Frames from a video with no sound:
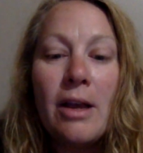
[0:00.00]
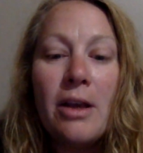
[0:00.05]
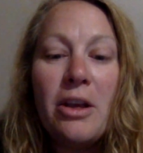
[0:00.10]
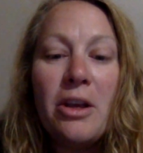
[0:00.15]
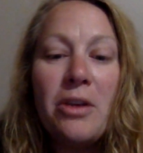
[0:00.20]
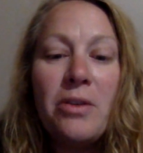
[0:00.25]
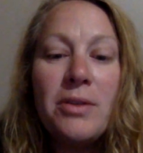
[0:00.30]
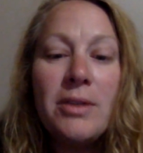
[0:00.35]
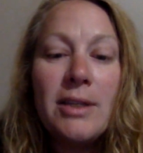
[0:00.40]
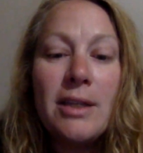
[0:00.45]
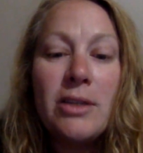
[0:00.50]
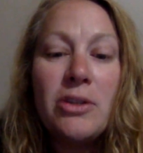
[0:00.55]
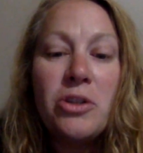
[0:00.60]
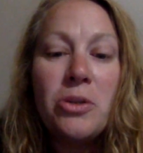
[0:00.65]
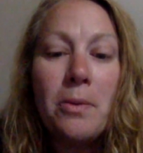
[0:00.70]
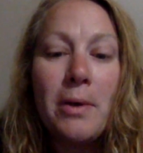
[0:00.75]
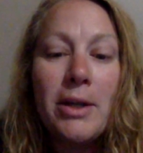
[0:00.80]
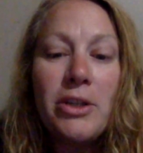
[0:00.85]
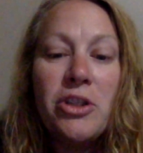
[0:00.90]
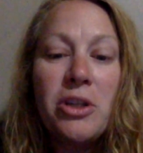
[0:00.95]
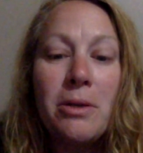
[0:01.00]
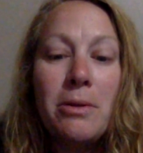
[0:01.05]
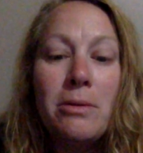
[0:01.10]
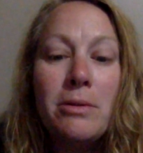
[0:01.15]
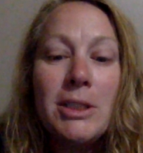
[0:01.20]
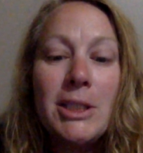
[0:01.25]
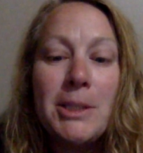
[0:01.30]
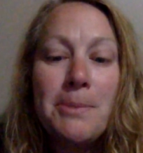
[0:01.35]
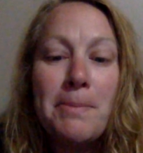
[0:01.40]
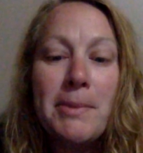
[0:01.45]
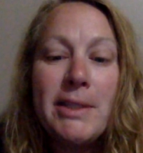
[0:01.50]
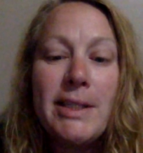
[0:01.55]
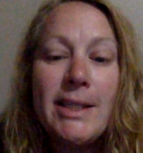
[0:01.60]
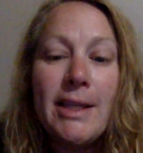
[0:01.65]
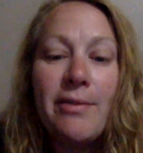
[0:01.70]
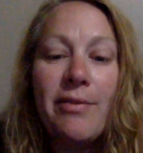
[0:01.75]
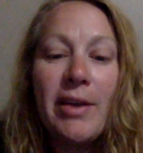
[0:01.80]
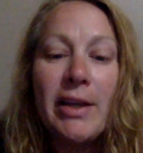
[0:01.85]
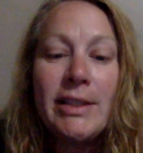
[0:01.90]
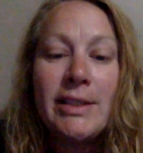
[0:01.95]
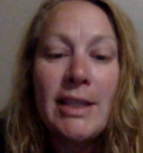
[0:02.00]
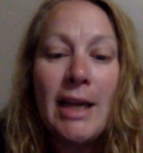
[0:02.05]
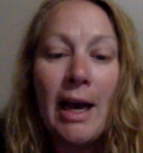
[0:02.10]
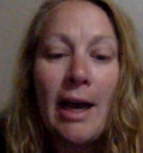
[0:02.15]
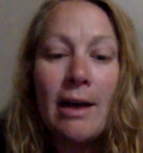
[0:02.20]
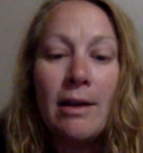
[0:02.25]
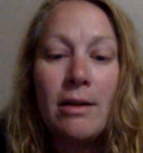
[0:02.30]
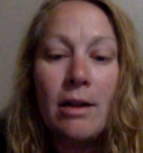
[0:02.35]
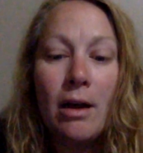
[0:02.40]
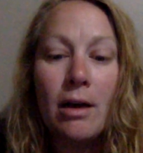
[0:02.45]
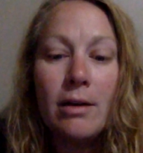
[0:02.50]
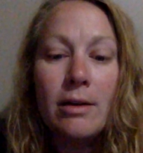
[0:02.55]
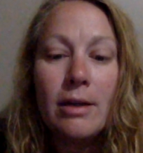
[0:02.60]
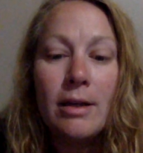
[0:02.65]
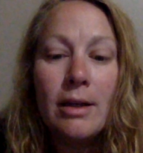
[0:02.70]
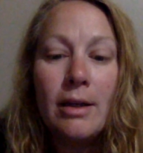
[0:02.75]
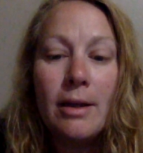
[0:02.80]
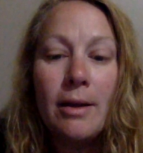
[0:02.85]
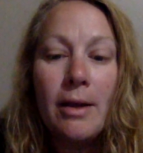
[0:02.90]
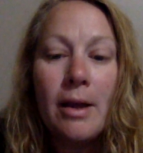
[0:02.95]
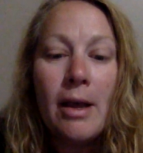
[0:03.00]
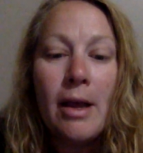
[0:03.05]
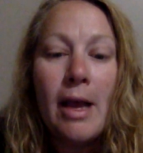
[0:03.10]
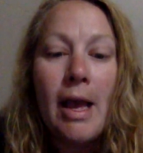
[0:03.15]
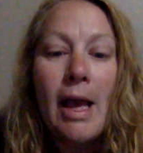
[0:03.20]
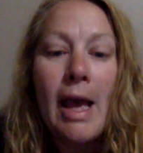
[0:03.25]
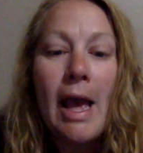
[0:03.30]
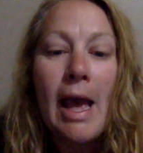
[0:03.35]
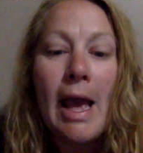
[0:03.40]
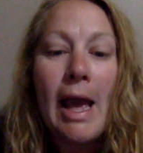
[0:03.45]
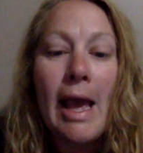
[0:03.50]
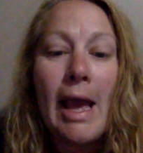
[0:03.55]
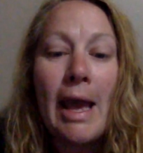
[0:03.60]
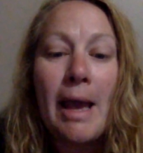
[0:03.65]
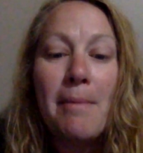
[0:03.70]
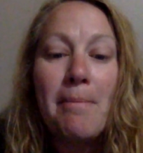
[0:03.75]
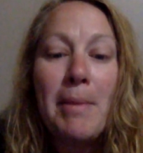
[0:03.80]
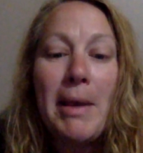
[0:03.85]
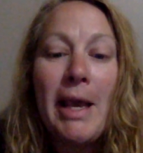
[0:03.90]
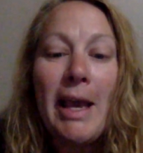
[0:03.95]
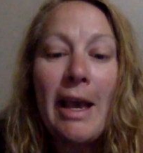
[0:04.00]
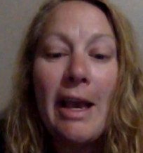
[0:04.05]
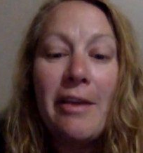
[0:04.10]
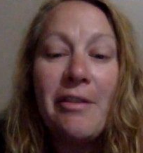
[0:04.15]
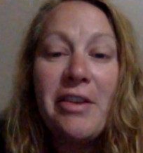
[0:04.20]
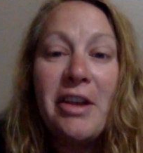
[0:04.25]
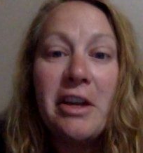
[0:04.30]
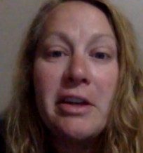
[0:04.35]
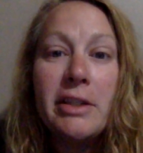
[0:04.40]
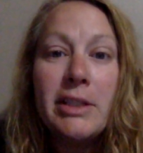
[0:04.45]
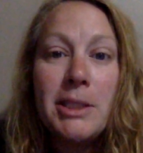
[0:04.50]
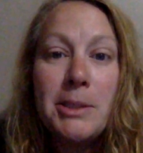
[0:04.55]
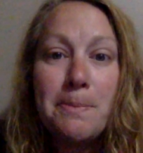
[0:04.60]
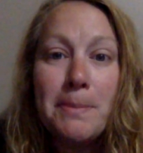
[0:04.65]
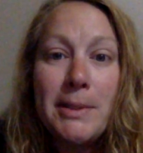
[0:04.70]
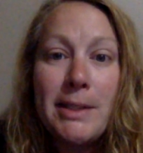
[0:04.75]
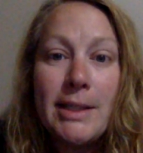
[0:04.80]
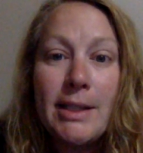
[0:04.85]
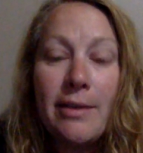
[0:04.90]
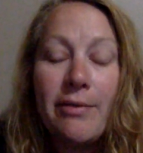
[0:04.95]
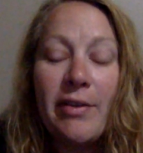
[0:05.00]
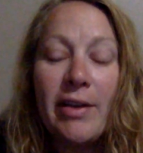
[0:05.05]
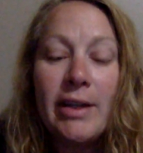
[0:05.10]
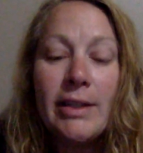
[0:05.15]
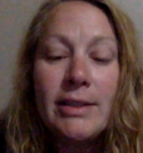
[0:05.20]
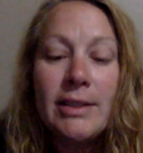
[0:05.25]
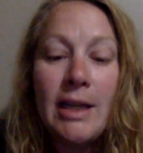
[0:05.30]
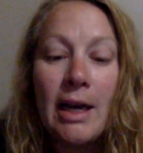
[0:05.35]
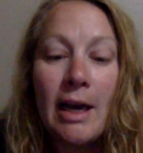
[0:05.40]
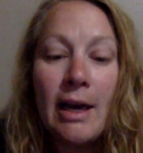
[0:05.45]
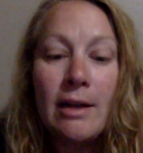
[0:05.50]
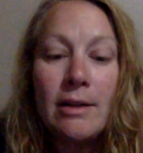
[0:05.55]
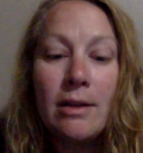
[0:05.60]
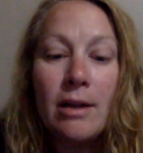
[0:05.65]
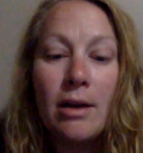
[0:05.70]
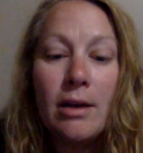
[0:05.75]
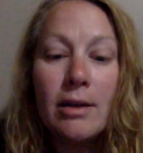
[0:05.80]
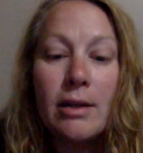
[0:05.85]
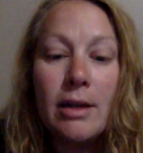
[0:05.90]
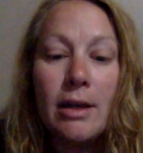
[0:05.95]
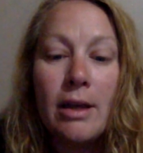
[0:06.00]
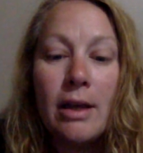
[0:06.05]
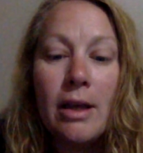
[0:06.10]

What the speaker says: Use situation specific dialogue and behavior specific dialogue.